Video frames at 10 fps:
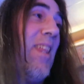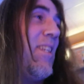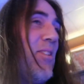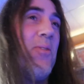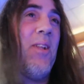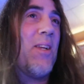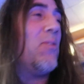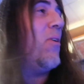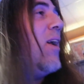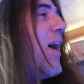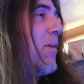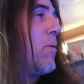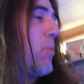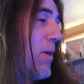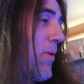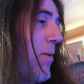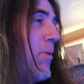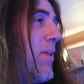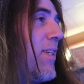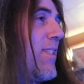This is really cool. I'm gonna play around
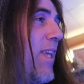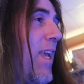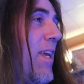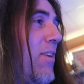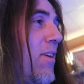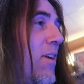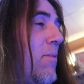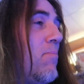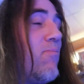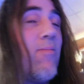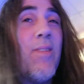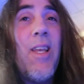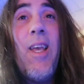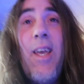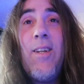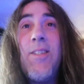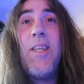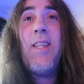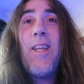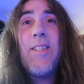with this, and um, and I'll
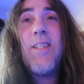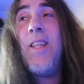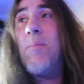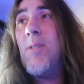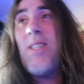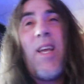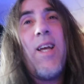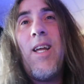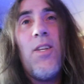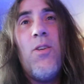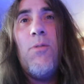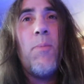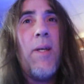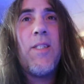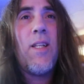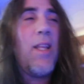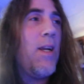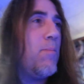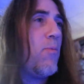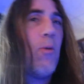see you in the next clip because I, I got a huge mess to clean
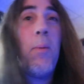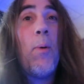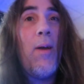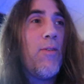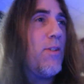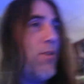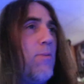up before my wife gets